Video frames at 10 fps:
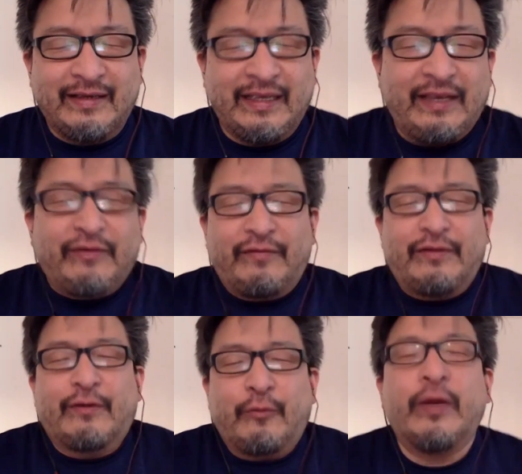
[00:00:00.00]
even if
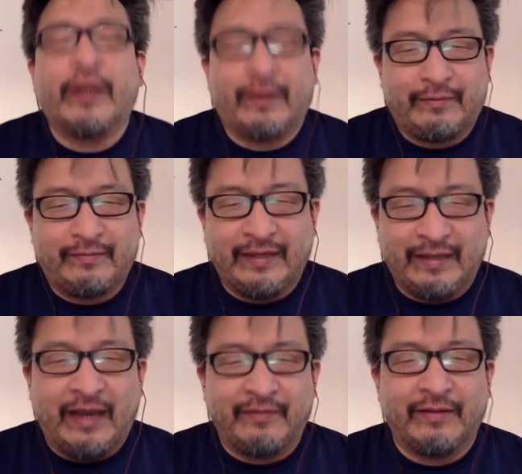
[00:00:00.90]
they're a winner
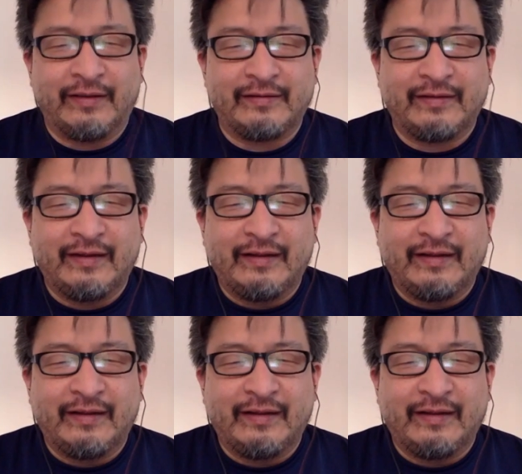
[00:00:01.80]
out of this,